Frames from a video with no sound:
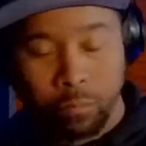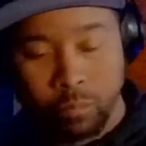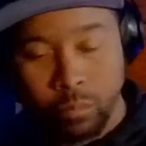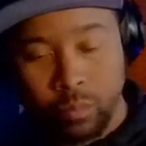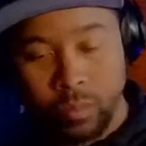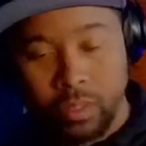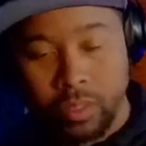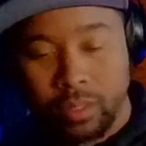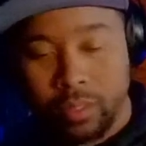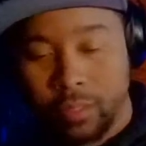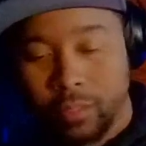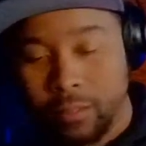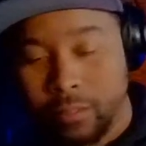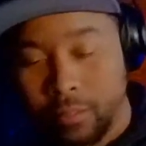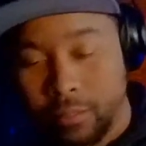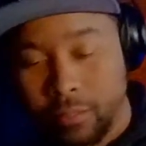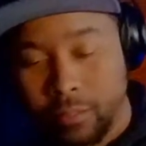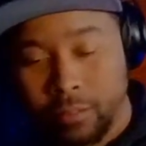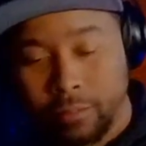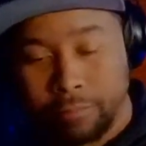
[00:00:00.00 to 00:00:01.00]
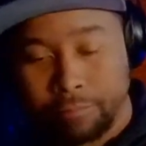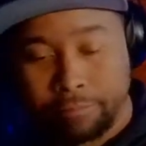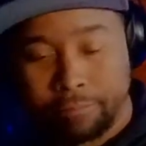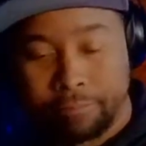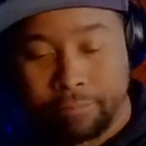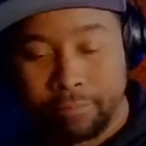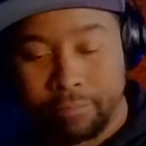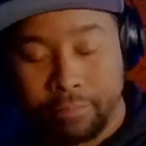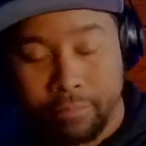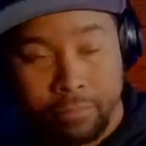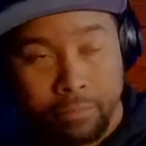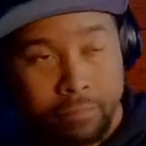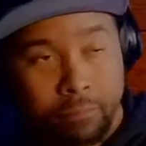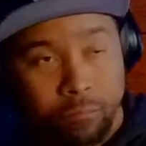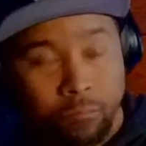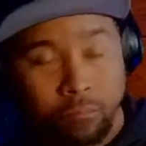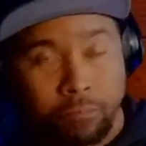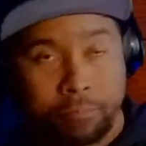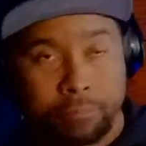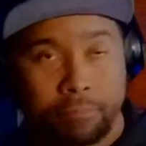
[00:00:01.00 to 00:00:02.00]

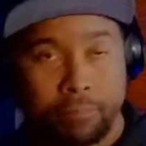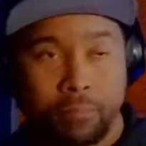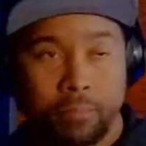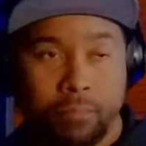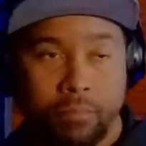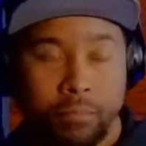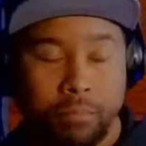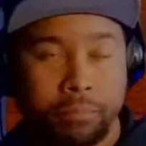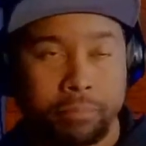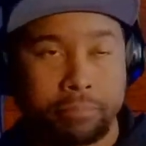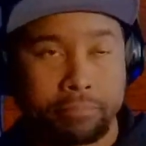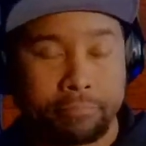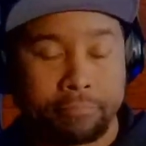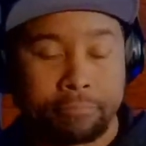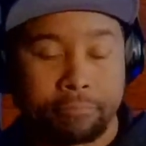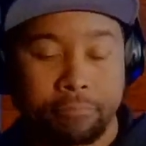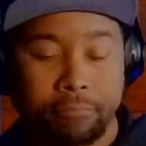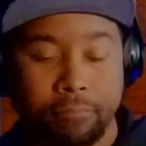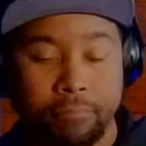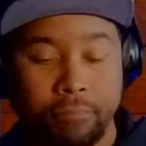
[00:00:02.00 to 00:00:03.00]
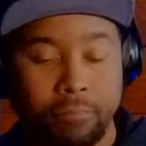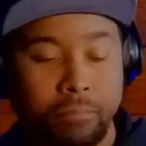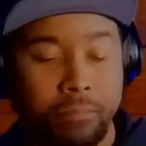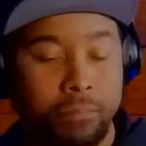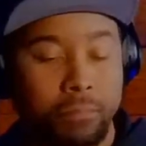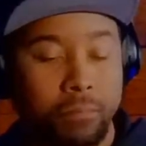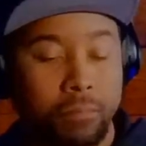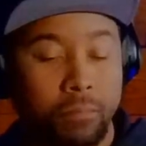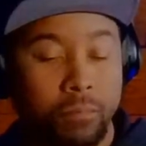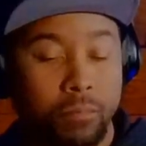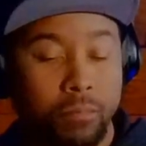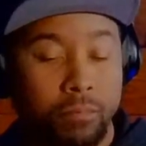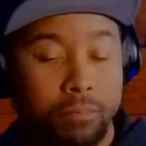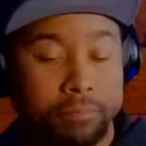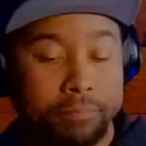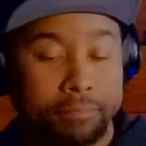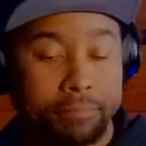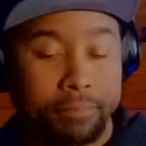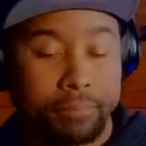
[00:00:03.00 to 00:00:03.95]
The person shown says nothing.